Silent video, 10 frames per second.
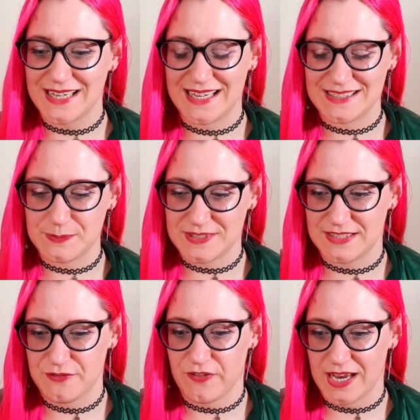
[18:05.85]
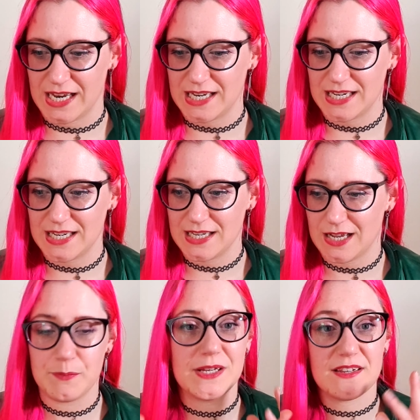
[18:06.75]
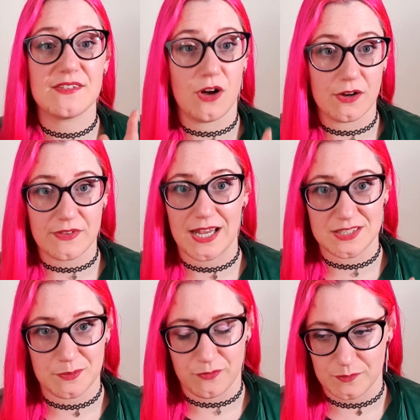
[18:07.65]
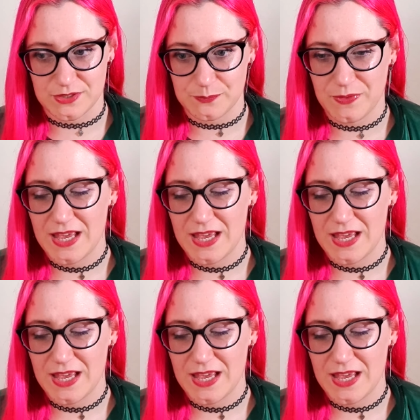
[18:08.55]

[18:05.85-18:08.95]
I'd pick the song that I had to perform to,